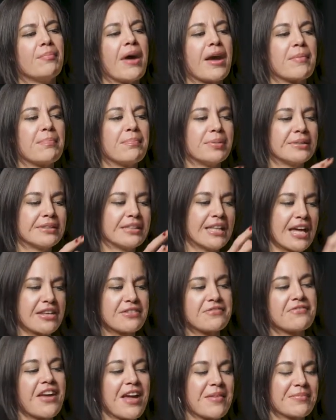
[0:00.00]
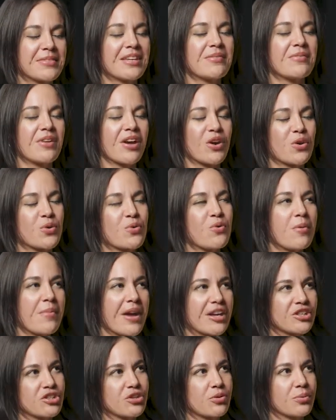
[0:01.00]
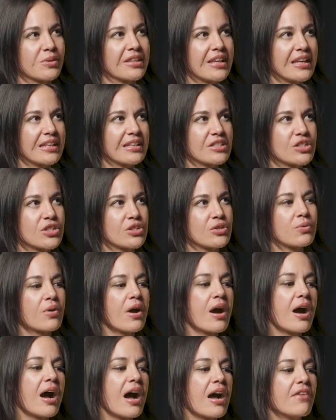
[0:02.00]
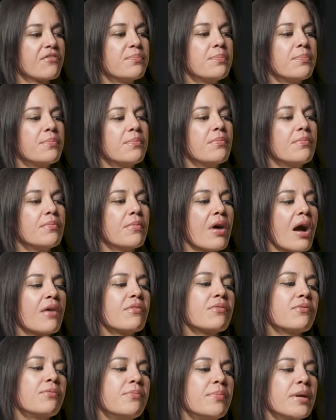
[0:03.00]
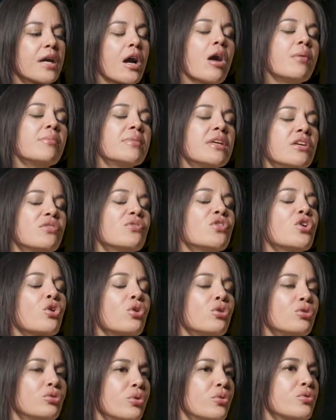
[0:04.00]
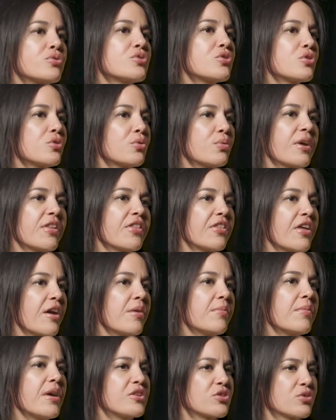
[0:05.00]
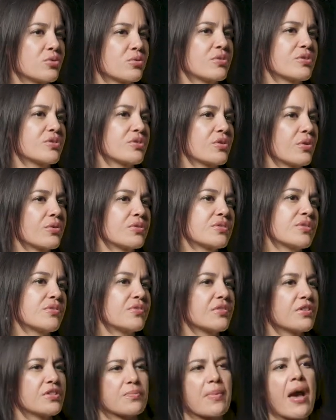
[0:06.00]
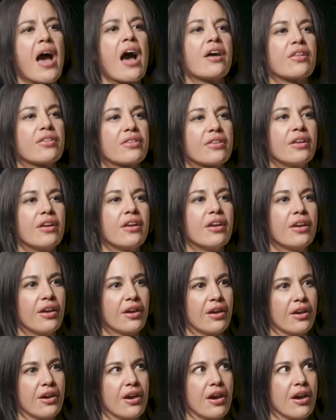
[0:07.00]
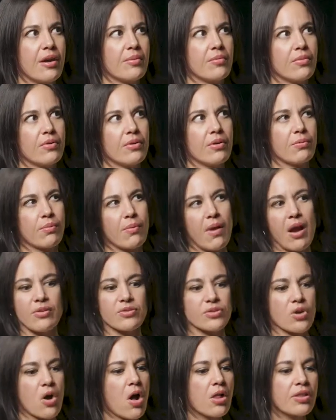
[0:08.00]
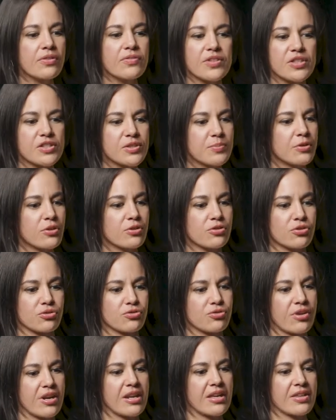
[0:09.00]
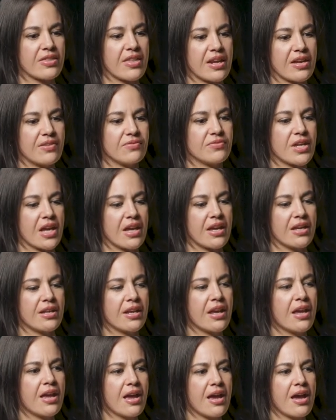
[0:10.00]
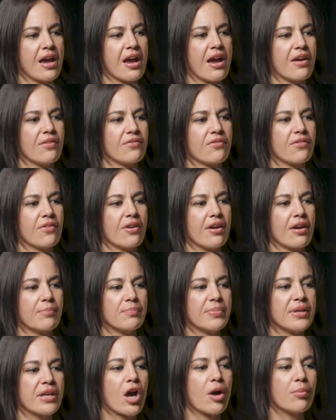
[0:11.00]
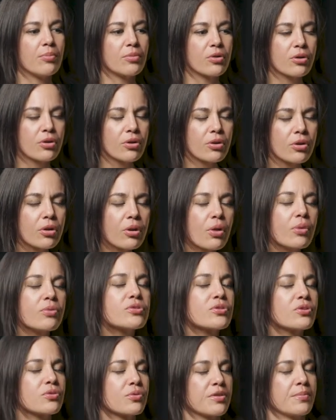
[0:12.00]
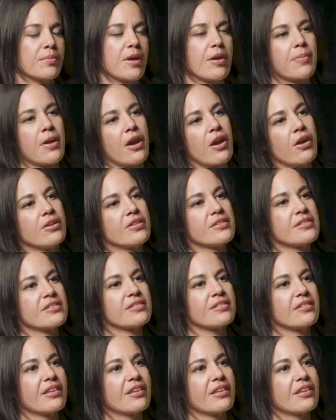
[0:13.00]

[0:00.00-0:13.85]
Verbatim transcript: blood family, who I'm actually related to, I've become even closer with them as a result of this path. Around all of the spiritual training that I've done, I've become closer with my parents.